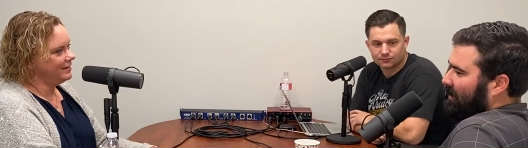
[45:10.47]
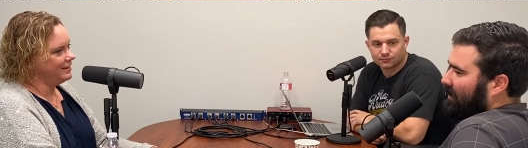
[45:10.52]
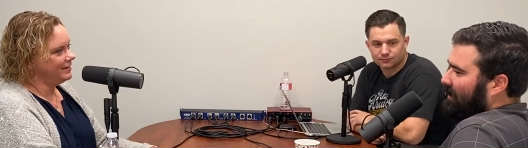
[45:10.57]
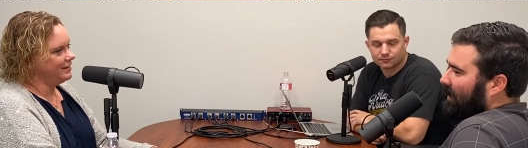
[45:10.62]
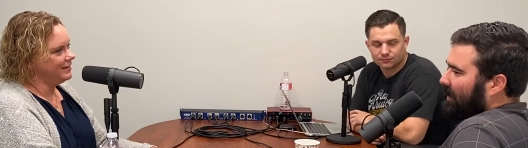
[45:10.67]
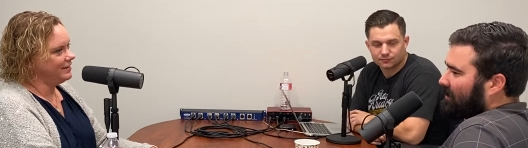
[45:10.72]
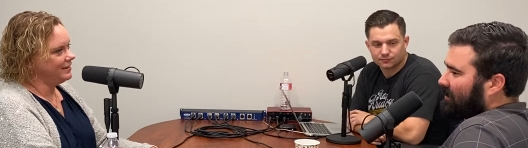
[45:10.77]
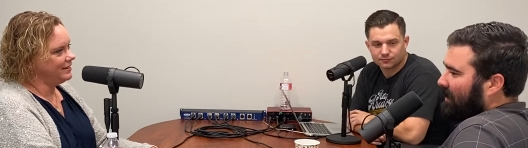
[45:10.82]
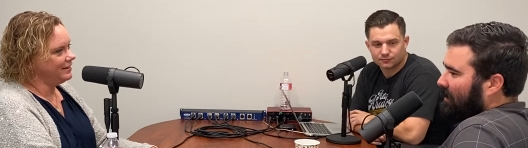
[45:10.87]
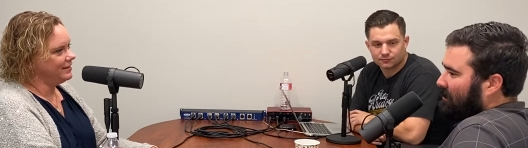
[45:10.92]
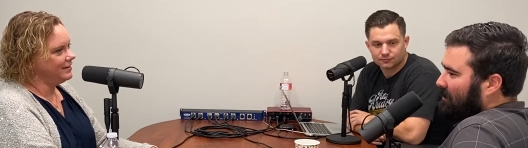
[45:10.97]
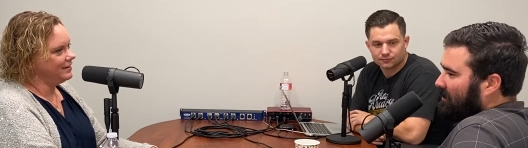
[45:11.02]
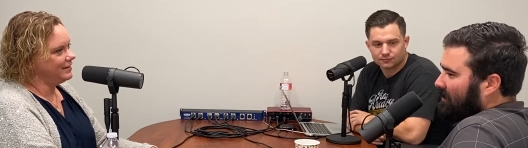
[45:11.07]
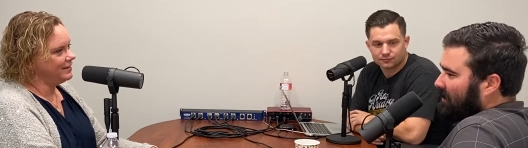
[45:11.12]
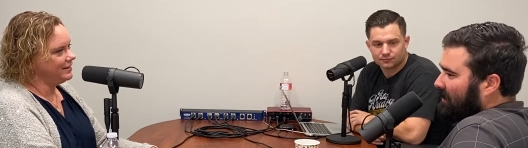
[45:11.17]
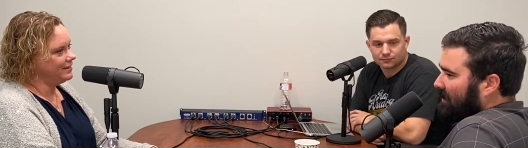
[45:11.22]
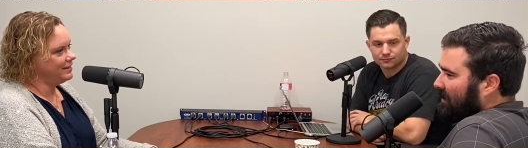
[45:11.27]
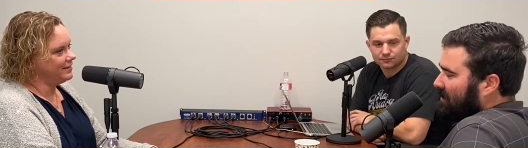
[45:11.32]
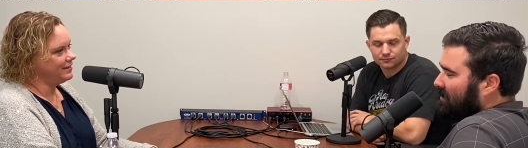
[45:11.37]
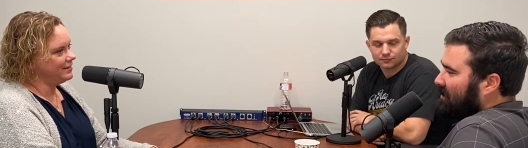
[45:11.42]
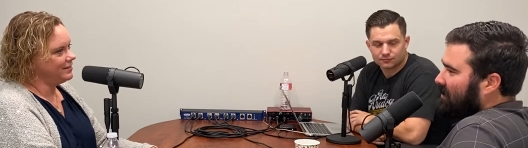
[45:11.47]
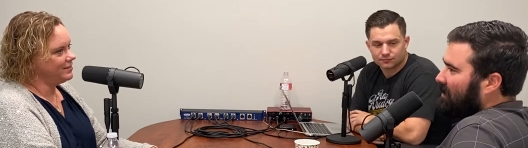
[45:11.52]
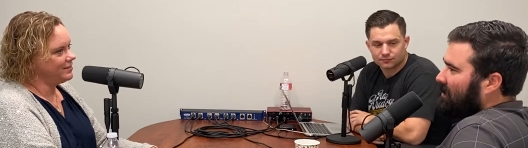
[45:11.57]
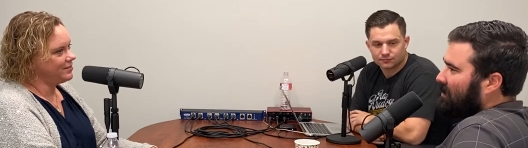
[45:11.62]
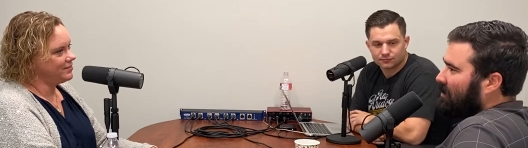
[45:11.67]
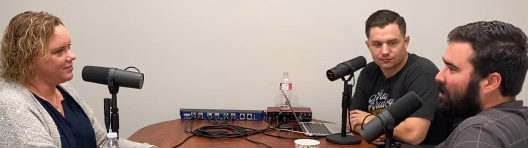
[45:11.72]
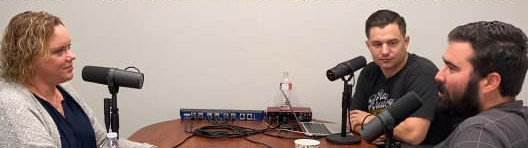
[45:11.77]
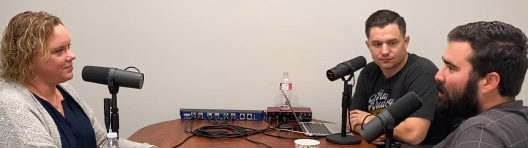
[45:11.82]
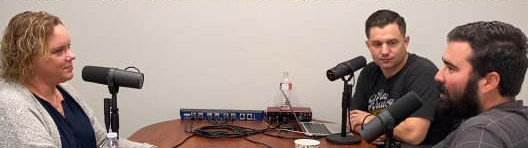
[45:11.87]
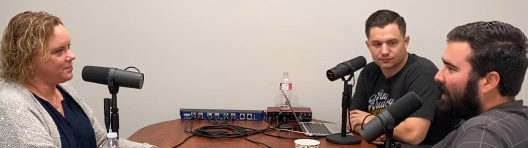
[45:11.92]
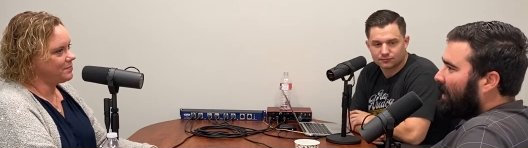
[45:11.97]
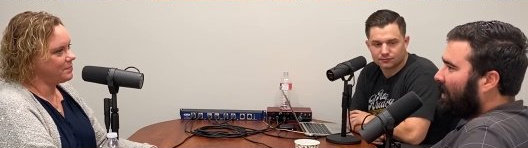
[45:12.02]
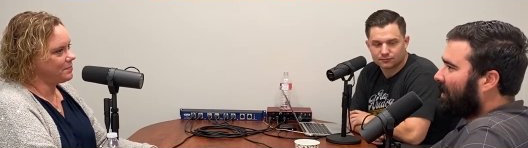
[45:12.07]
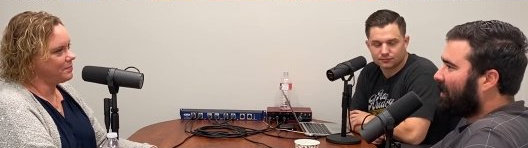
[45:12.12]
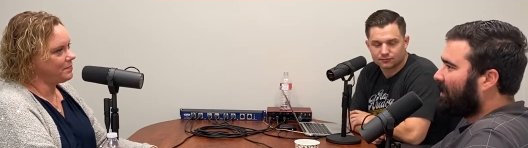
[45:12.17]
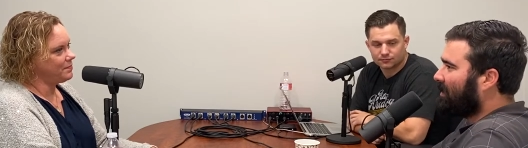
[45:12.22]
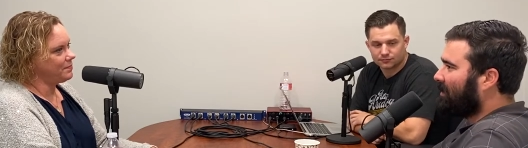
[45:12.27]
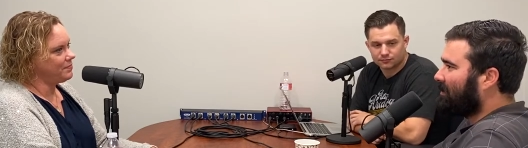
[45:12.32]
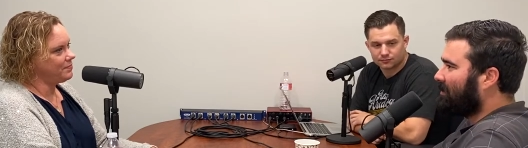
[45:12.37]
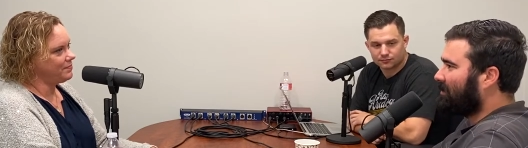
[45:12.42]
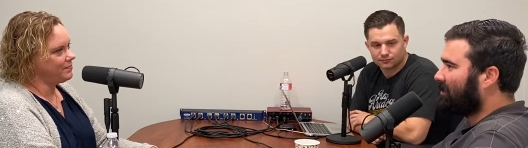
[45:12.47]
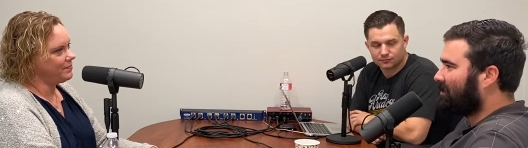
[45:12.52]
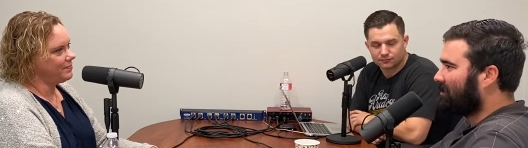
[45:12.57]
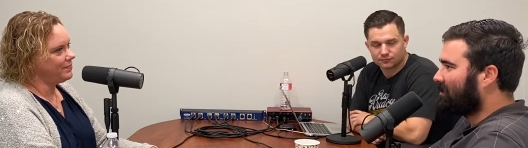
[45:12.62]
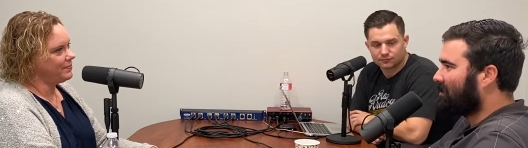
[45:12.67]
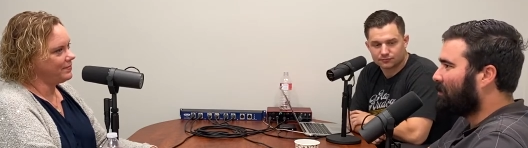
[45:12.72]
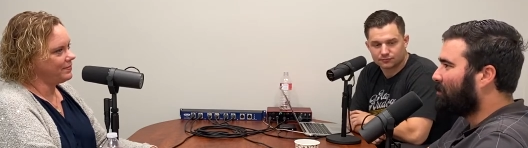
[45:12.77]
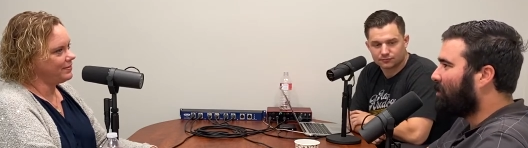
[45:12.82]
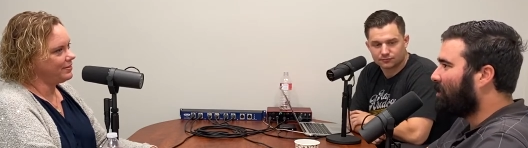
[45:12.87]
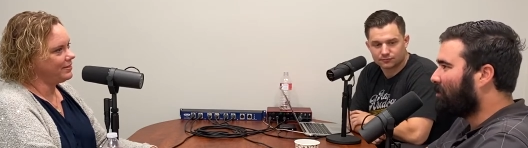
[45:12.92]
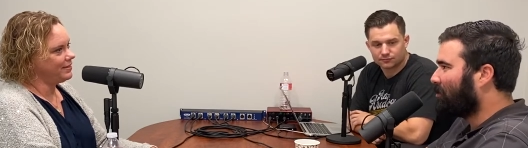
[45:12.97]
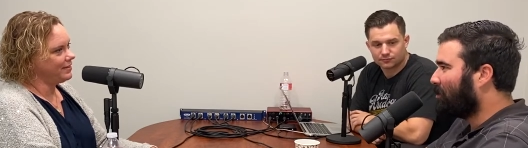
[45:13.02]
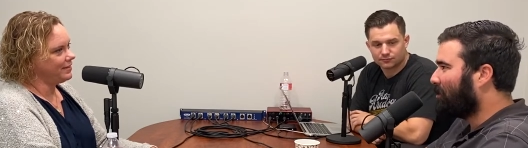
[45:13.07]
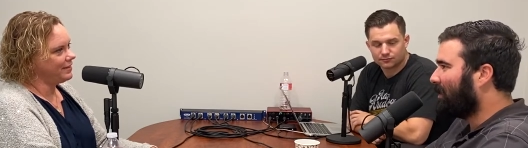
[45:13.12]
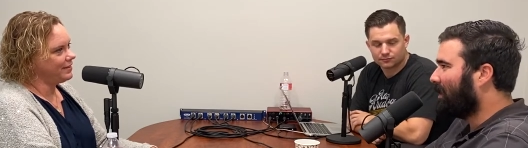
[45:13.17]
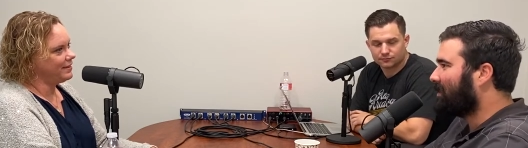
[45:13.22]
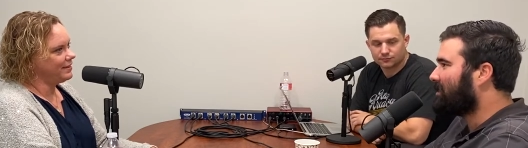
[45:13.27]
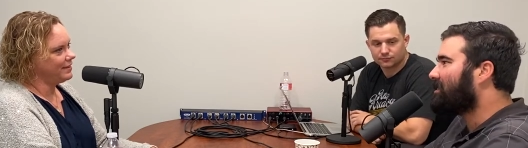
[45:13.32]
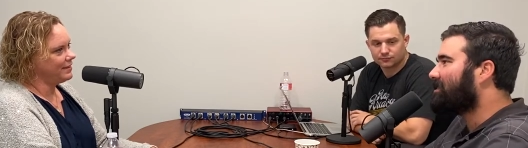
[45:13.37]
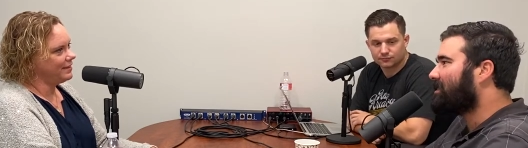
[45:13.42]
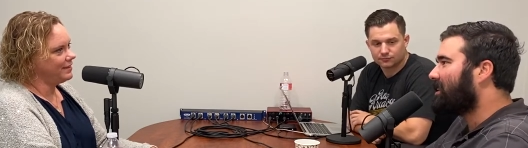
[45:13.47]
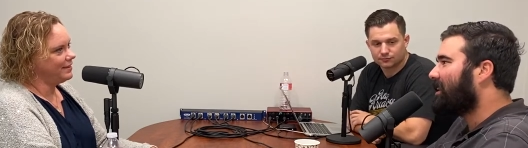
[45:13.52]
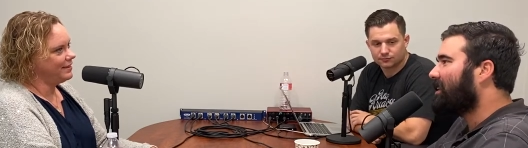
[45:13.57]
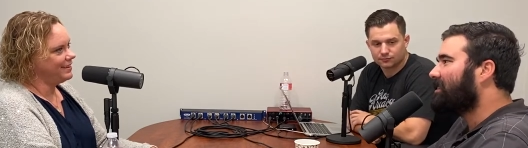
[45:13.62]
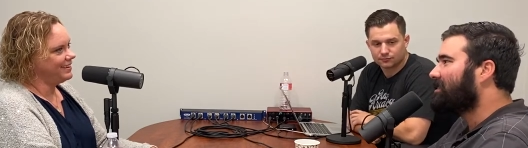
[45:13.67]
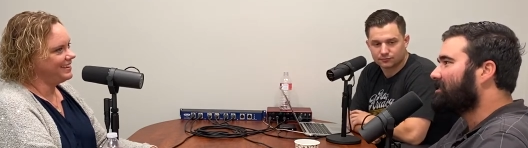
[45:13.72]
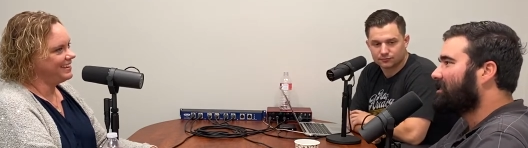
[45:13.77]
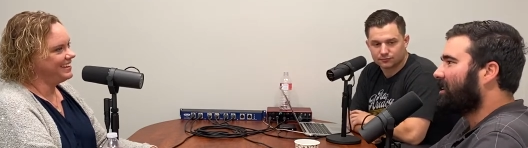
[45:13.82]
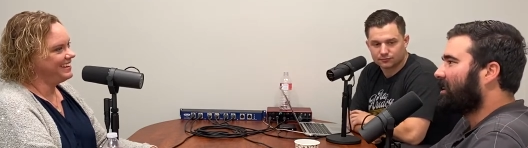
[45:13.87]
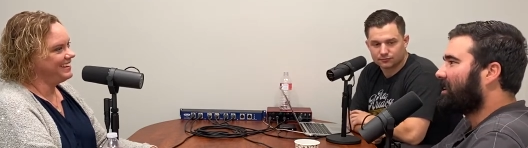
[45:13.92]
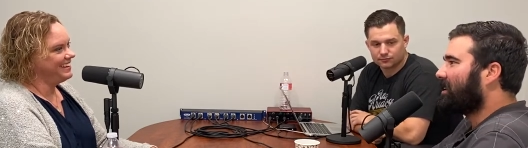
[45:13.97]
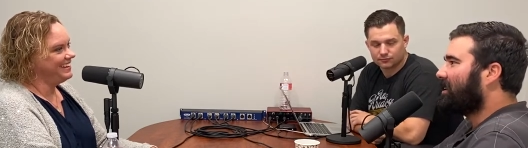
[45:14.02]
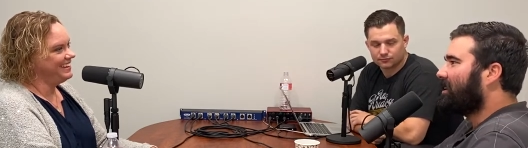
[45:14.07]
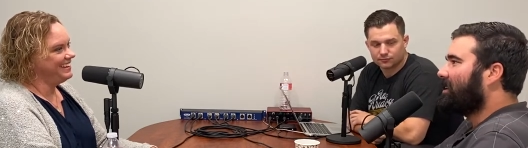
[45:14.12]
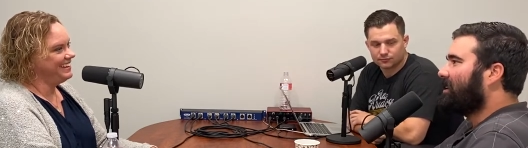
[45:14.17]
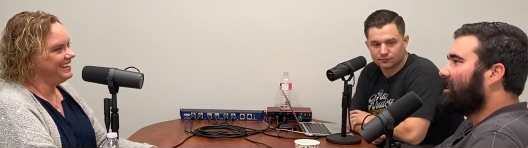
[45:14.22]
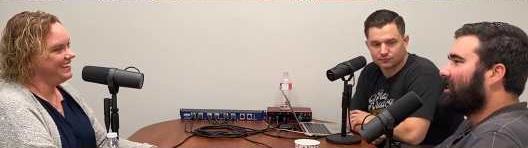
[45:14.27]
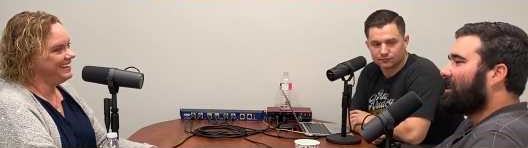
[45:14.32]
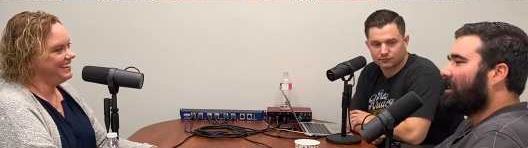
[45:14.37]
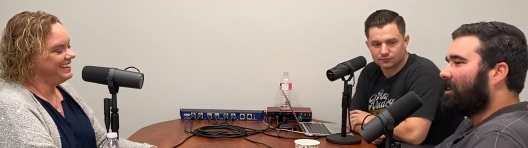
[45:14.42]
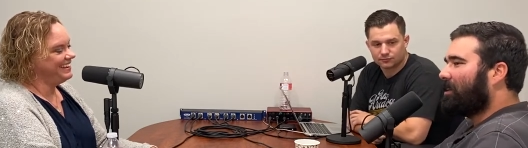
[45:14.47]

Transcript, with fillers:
Speaker 1: a lot of times easy to look back and somewhat romanticize like uh-huh.